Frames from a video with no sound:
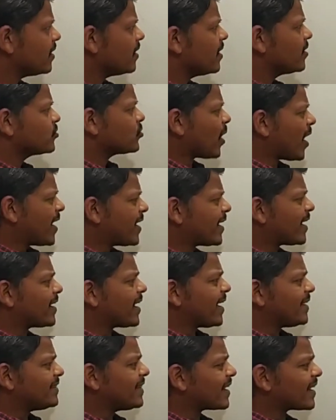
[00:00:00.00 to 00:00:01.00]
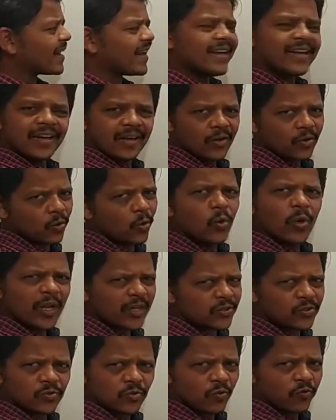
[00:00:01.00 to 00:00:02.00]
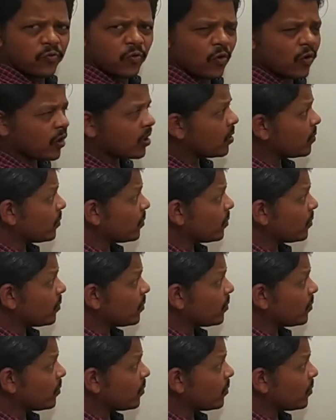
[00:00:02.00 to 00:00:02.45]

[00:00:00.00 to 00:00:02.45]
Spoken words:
So I can either write 2 raised to 4